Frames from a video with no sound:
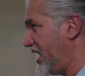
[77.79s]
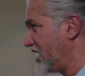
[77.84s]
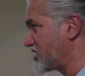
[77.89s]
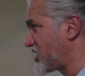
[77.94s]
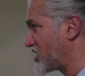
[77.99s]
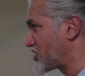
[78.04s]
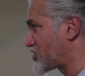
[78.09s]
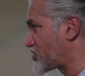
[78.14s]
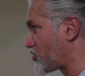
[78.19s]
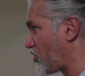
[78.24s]

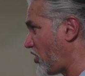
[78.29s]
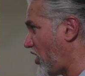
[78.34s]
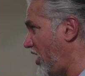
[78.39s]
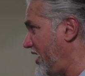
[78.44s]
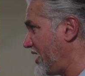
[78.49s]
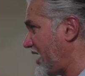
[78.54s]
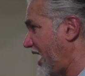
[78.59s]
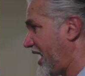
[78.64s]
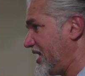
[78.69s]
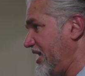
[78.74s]
trying to
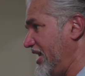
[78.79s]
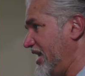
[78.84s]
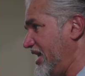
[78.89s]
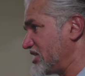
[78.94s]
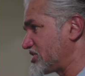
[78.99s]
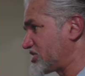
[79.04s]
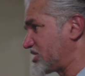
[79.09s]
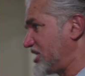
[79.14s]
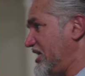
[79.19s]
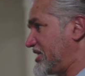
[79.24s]
find
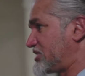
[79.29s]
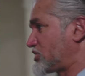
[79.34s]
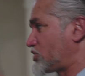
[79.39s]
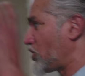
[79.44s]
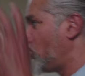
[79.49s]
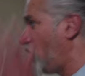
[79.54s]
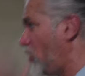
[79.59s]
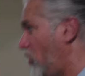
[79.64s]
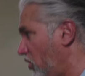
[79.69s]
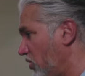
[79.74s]
a
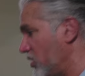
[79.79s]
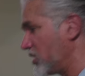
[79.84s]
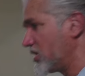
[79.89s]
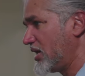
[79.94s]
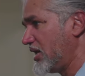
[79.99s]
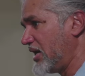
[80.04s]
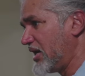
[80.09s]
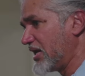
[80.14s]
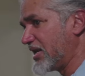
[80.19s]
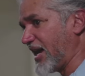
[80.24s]

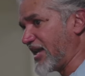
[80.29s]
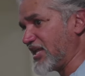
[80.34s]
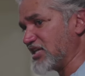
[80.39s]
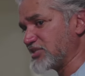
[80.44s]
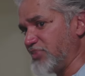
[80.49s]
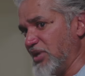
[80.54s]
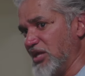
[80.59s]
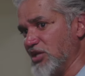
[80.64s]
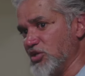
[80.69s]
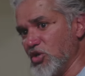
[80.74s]
place,
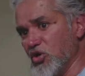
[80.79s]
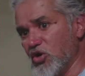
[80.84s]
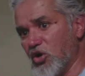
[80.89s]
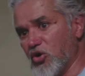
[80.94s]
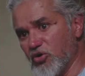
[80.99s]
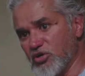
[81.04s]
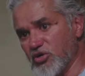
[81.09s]
hope.